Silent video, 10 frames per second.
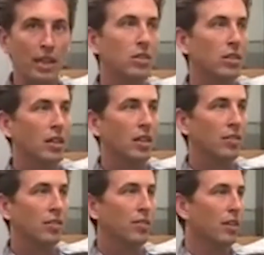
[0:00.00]
So kind of
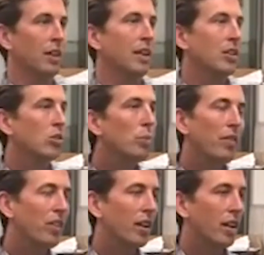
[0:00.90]
it's all about
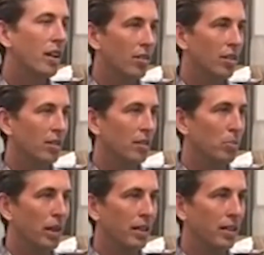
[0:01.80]
figuring out the
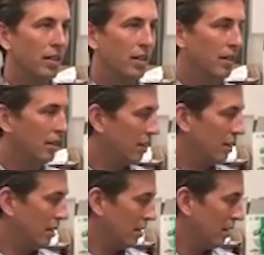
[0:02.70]
brain
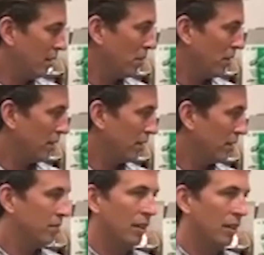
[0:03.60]
and mind.
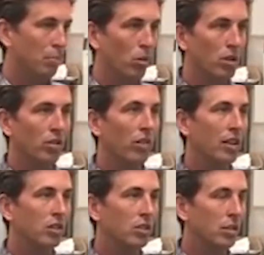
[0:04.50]
Would you say this
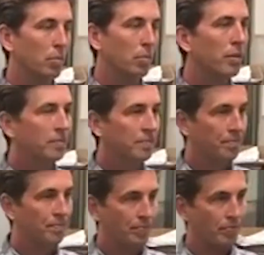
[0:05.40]
is really
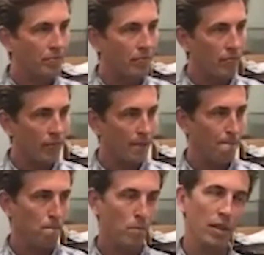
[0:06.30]
beneficial to have
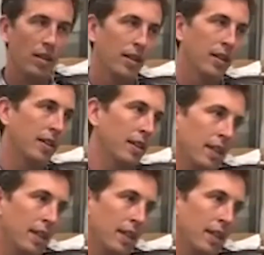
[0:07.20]
as a student?